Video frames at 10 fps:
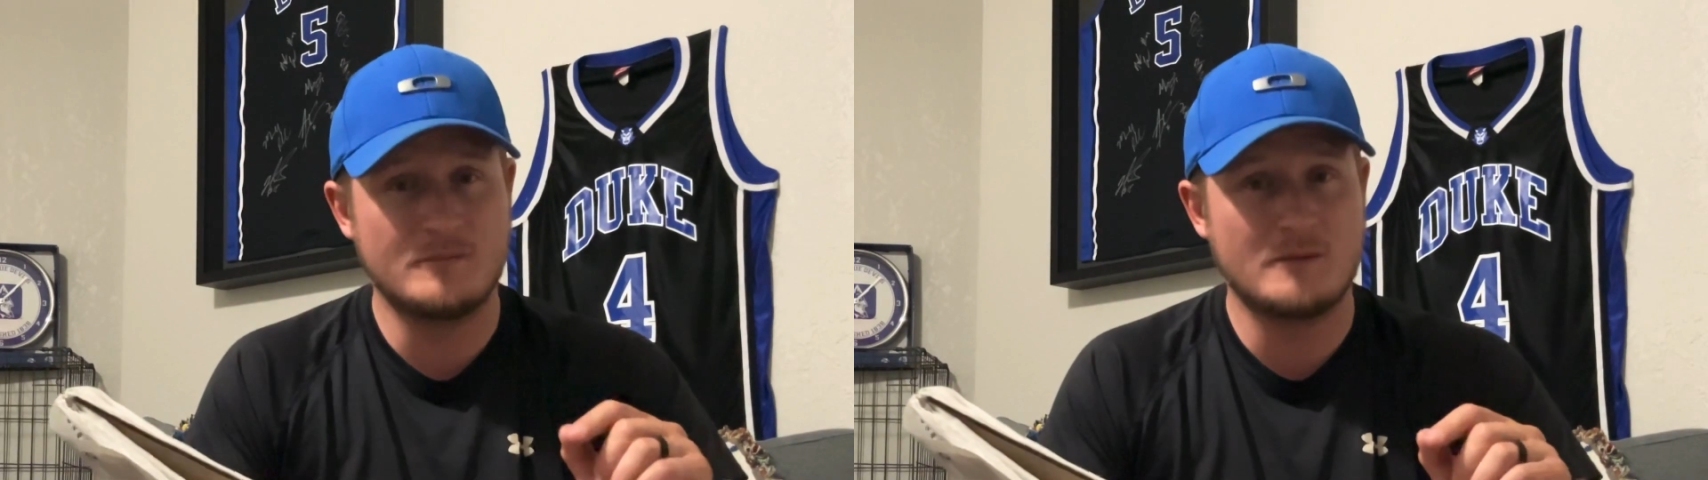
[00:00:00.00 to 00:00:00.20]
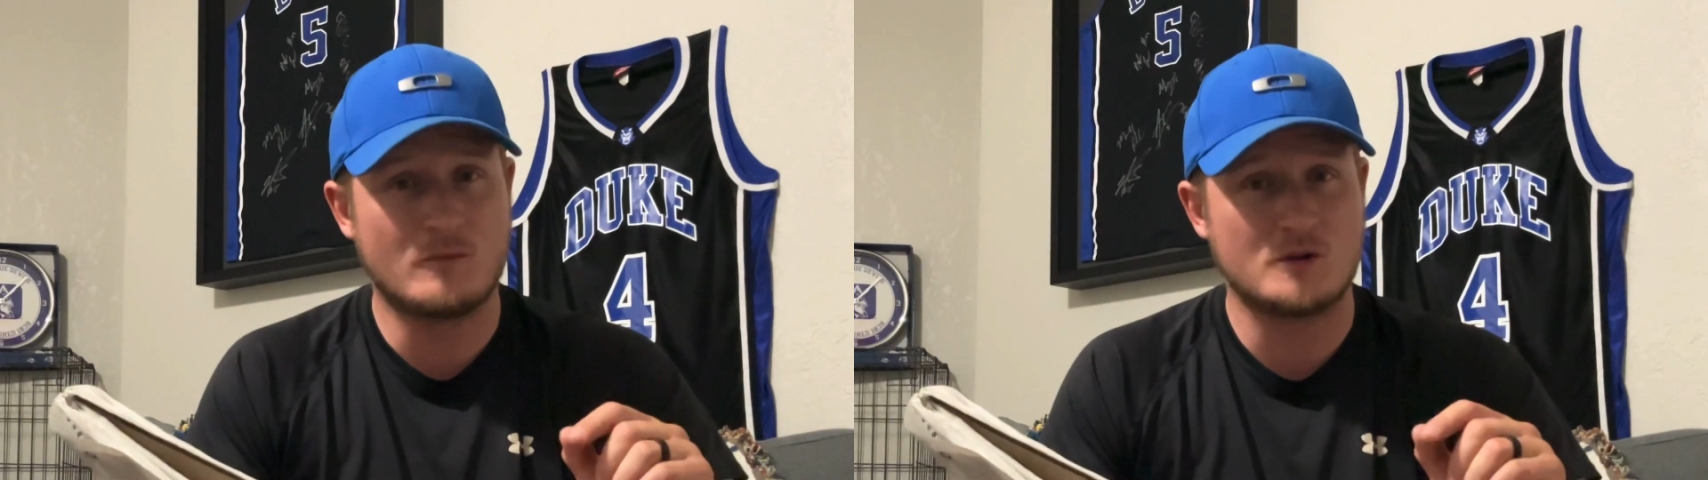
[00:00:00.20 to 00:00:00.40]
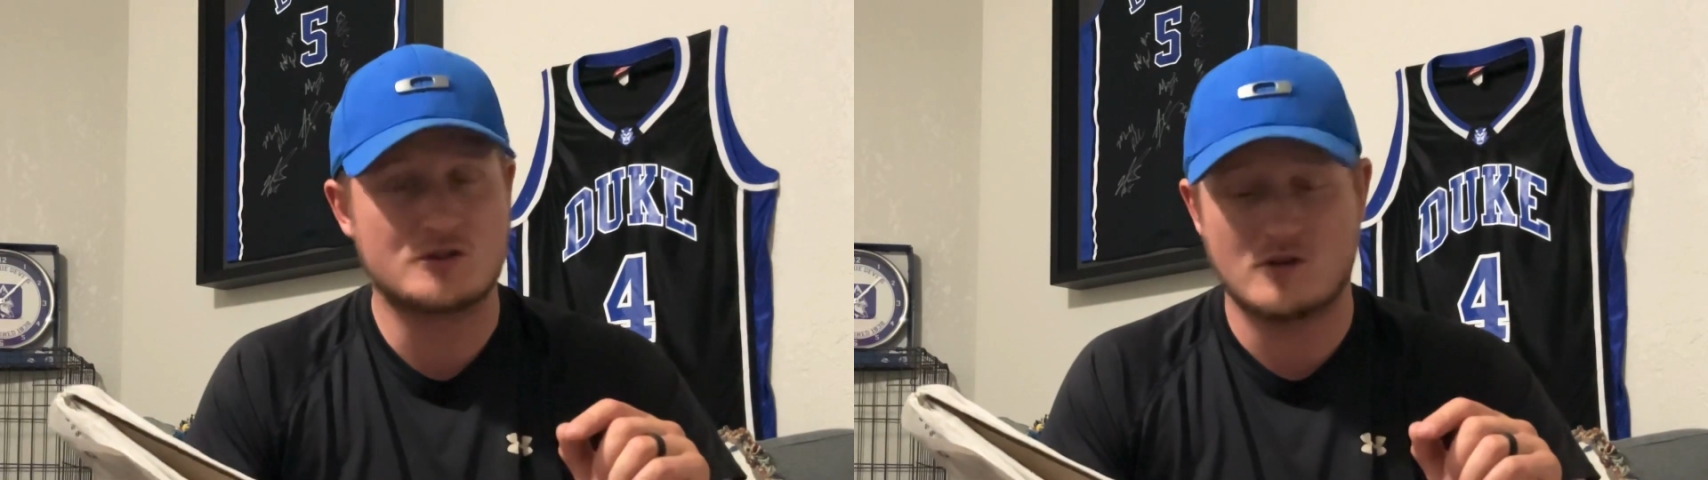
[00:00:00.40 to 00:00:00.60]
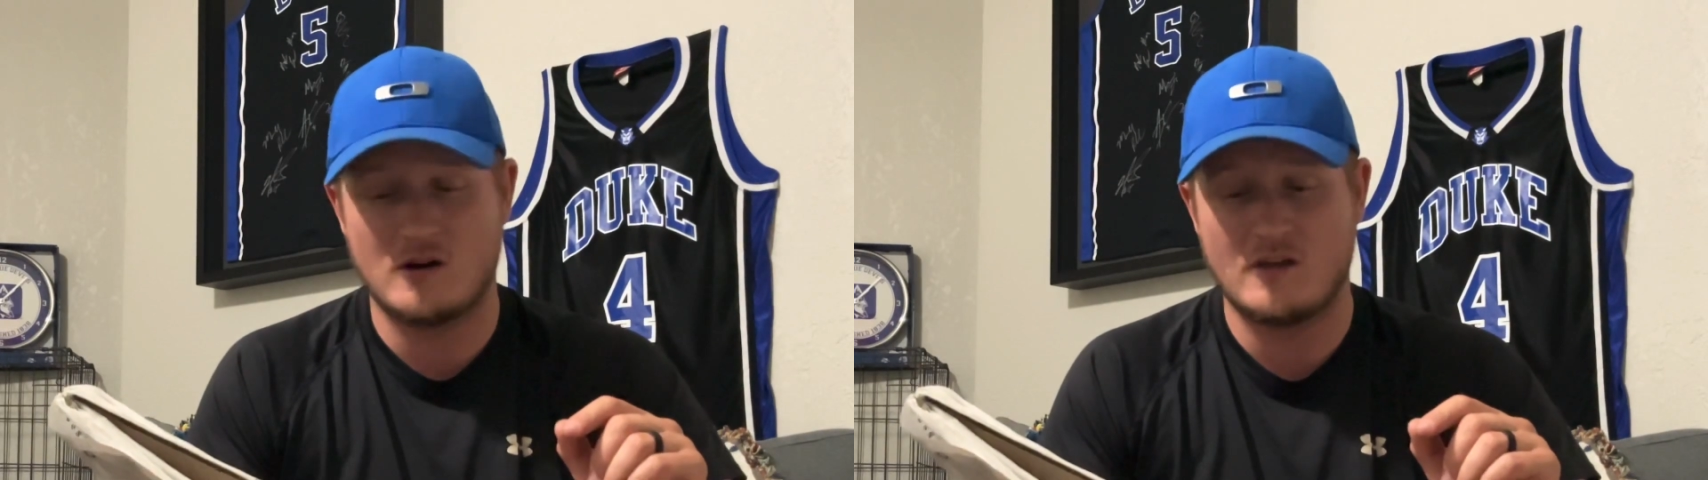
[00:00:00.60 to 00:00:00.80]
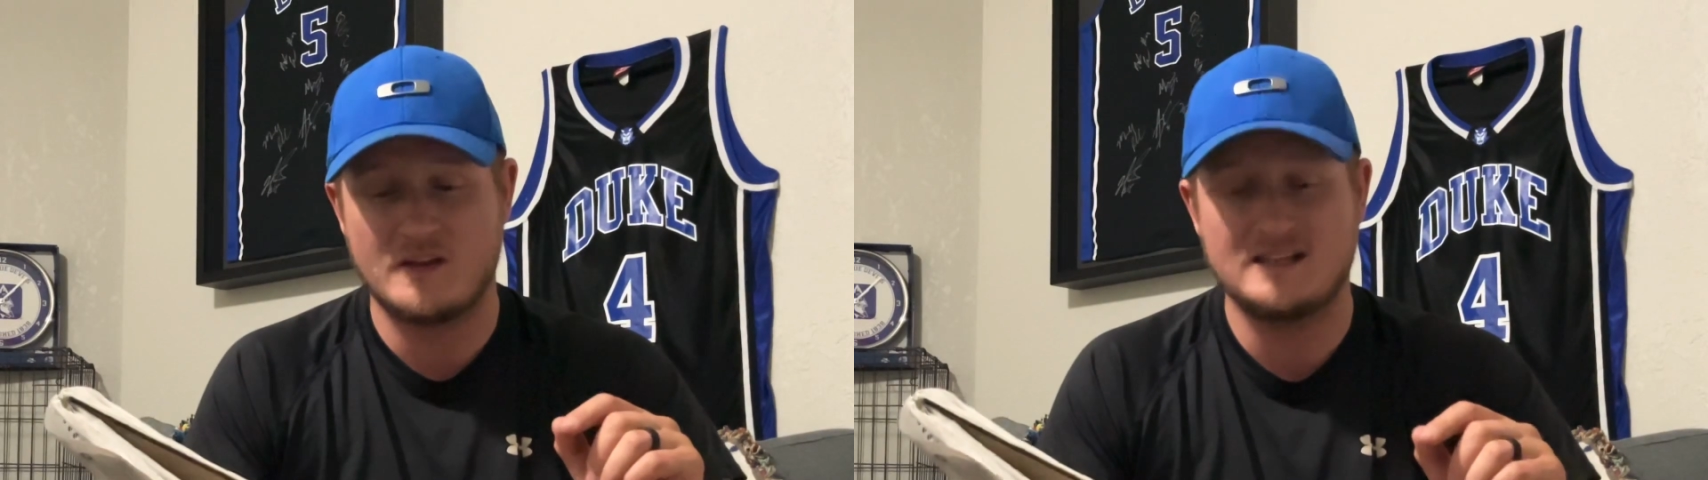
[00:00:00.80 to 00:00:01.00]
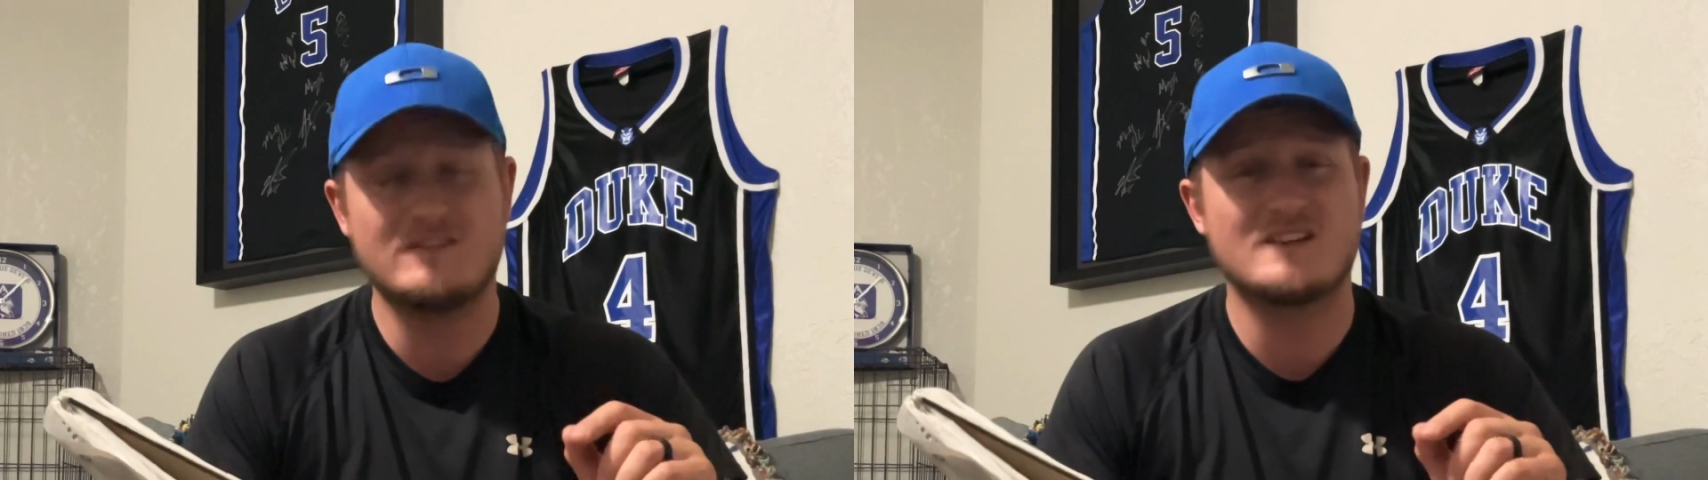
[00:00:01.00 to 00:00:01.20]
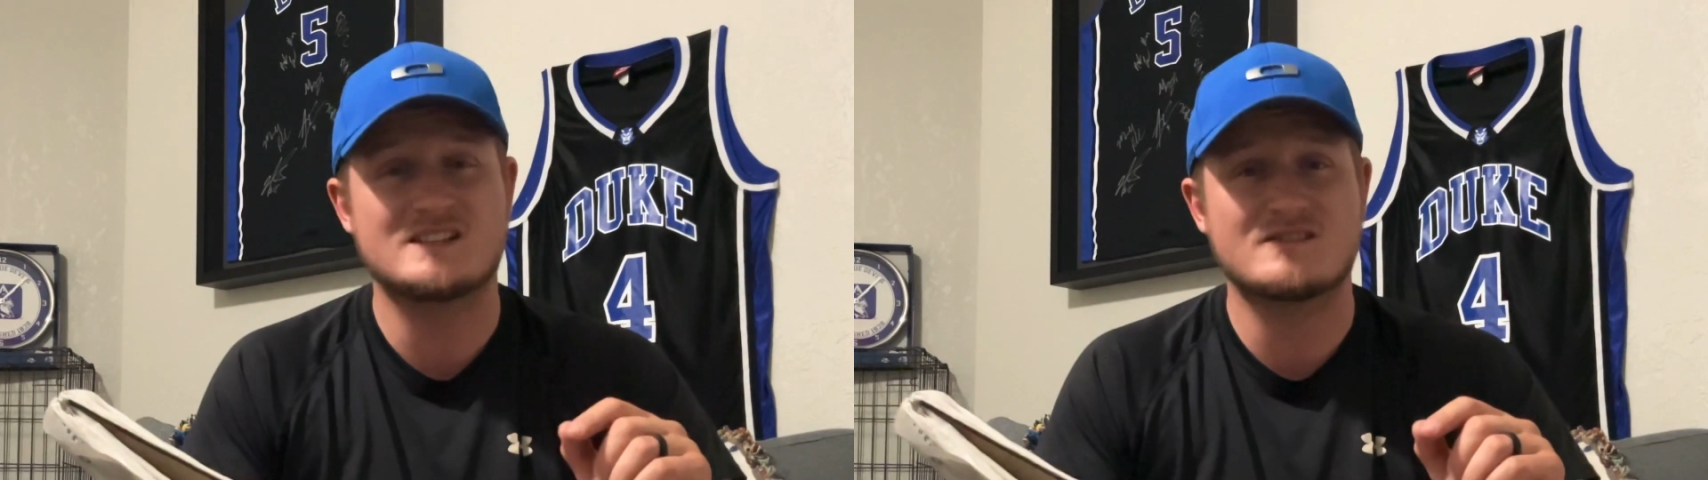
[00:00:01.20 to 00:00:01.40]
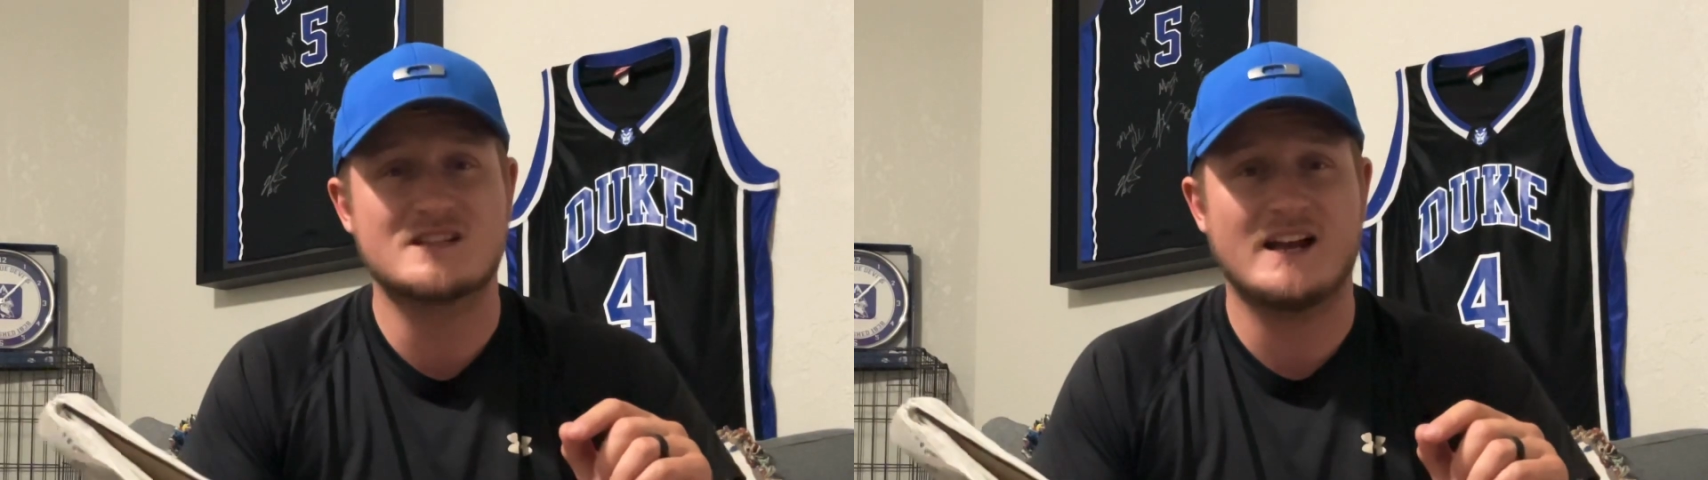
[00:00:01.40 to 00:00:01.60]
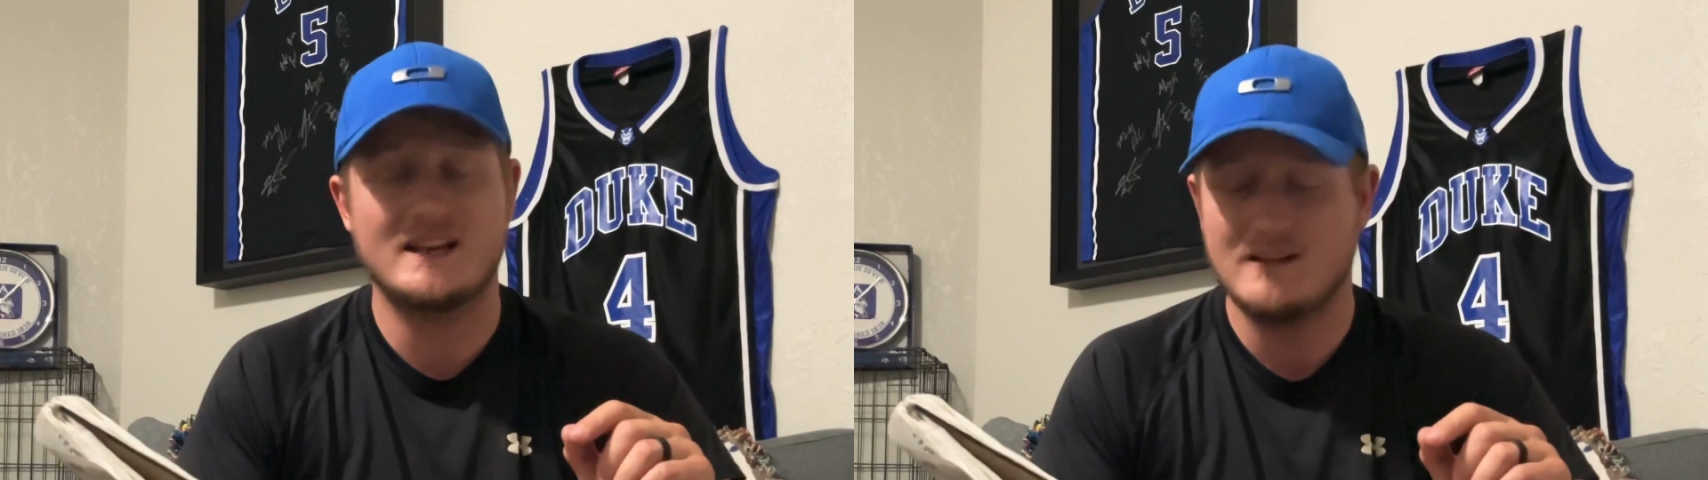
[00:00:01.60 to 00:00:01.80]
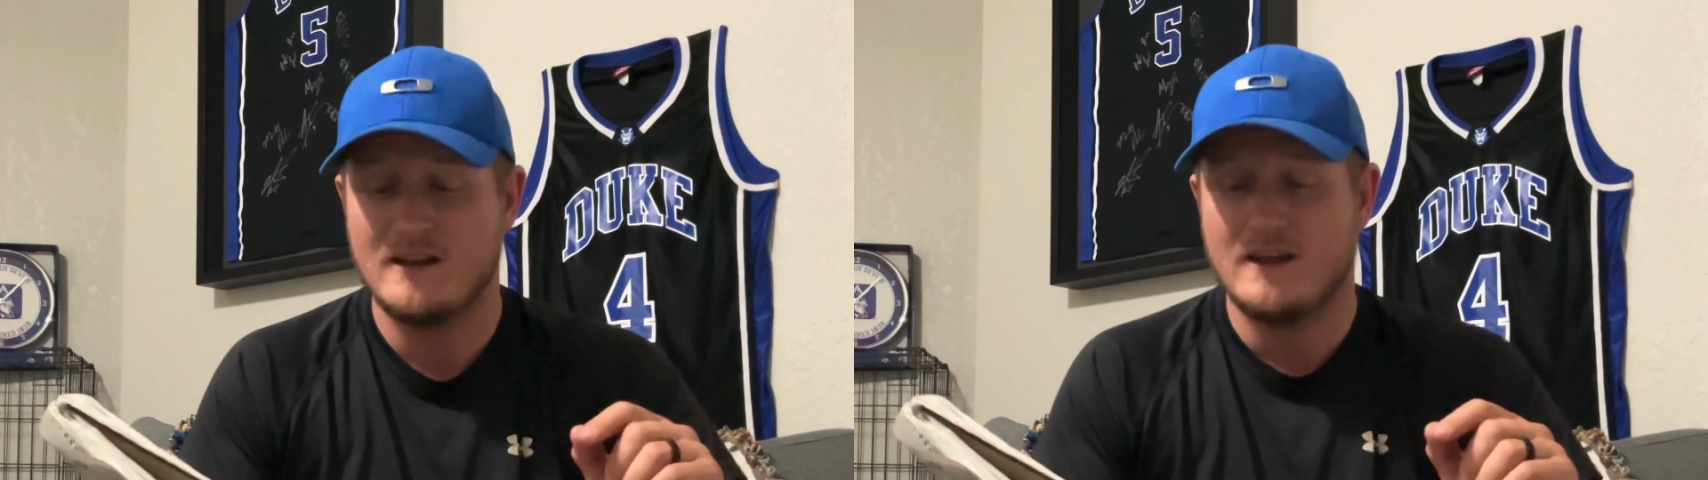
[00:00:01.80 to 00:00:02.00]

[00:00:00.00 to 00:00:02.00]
bit more strong on the defensive side,